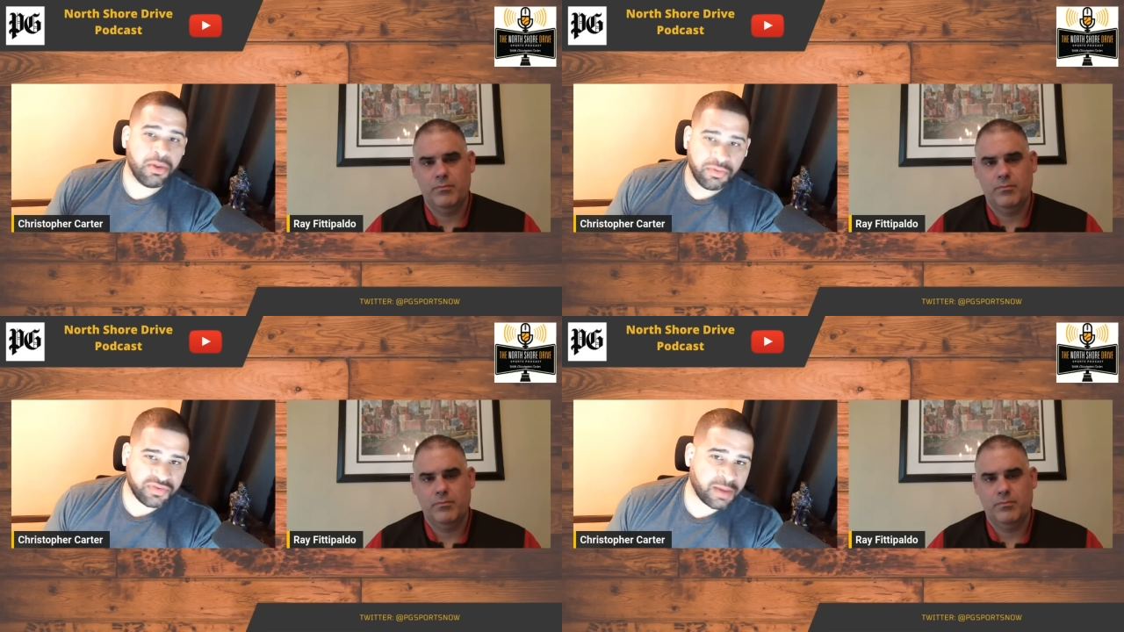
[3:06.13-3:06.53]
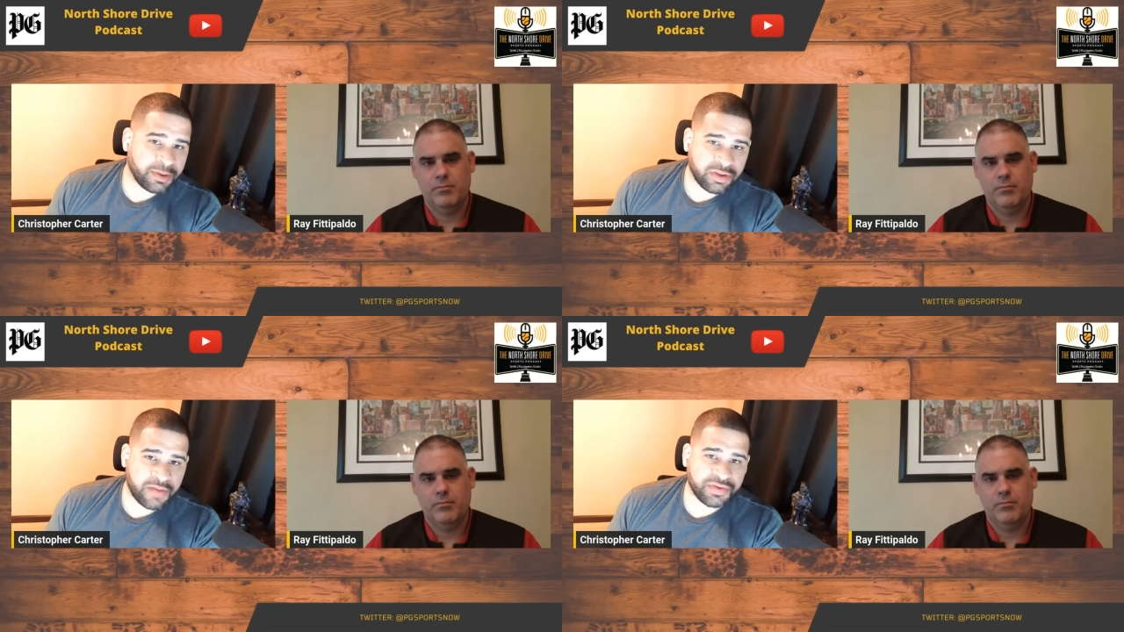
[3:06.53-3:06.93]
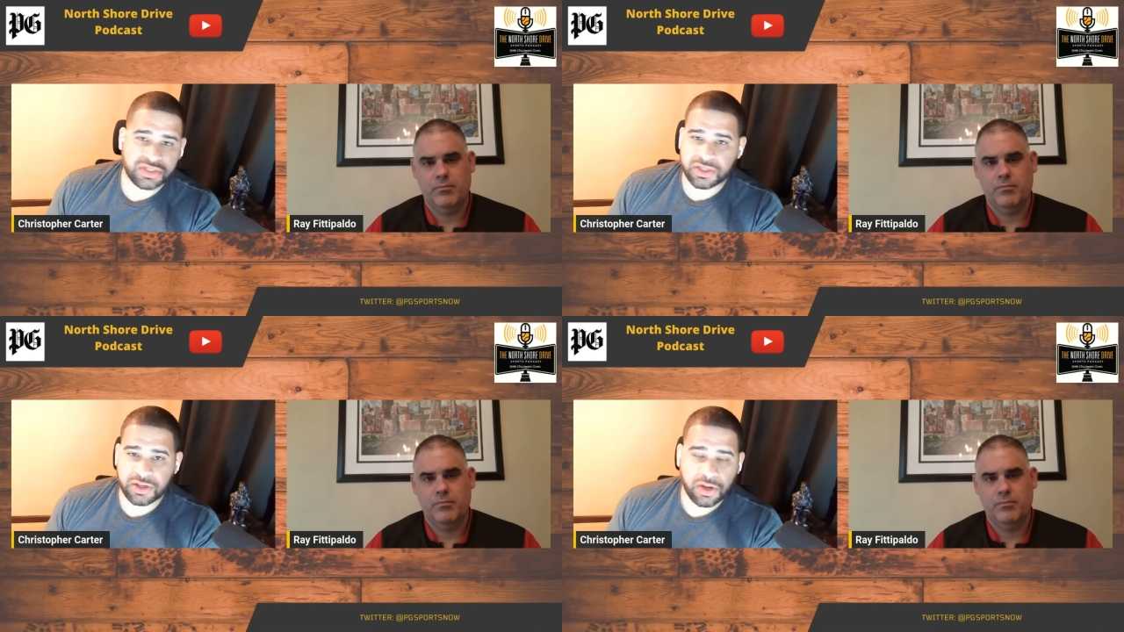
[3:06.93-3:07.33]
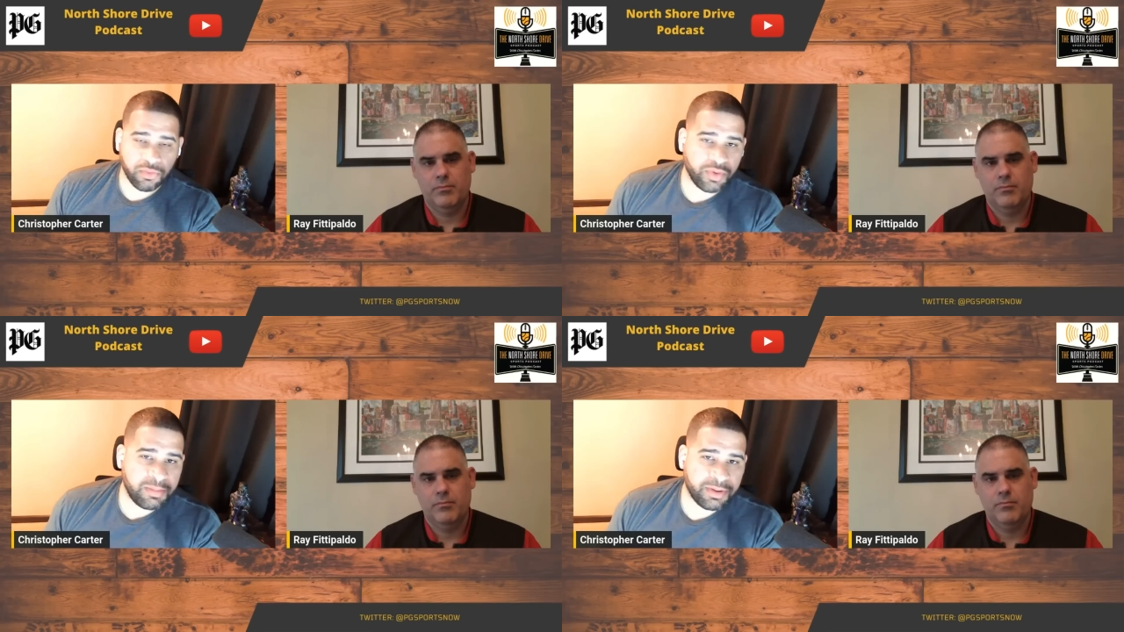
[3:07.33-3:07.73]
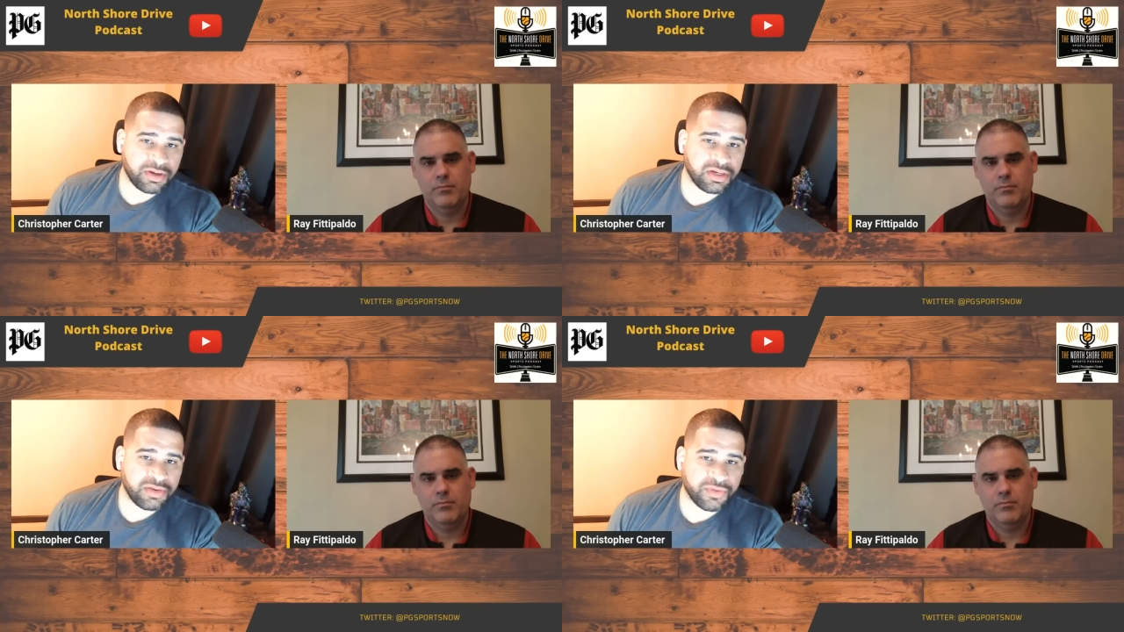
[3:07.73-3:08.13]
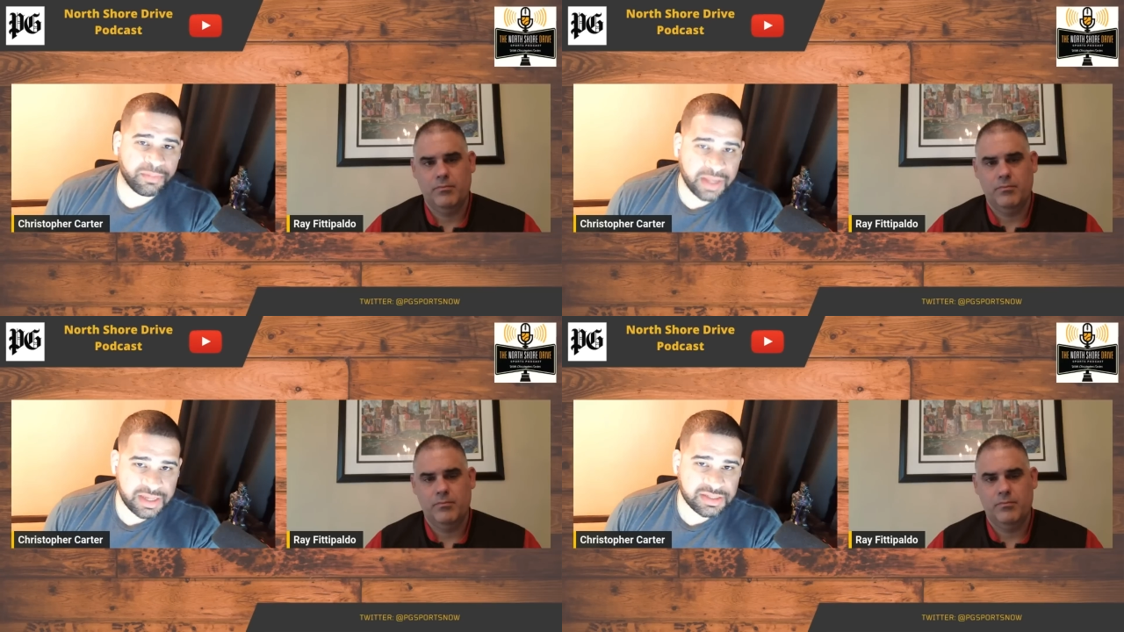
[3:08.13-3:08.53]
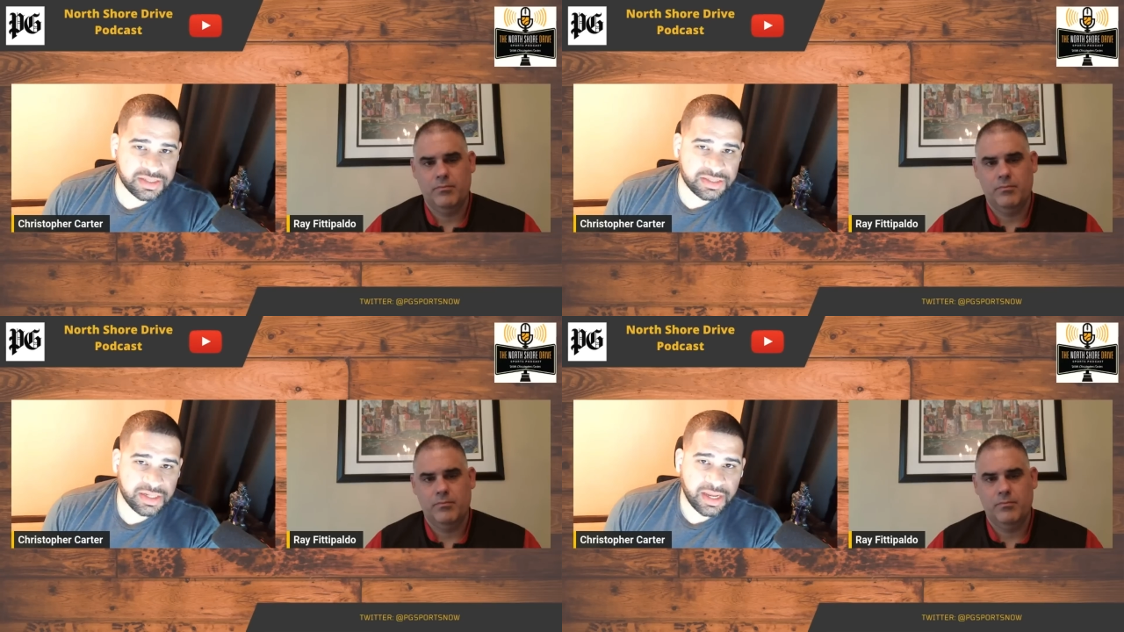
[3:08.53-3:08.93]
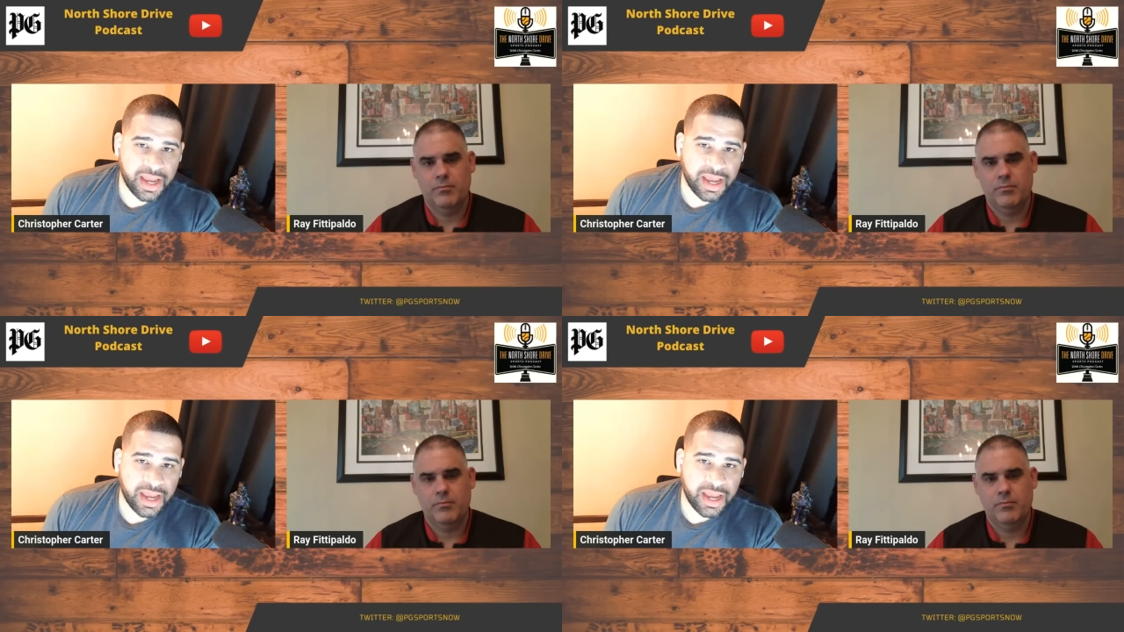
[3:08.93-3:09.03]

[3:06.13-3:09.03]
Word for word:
Speaker 1: We've talked about their efforts to rebuild in different places,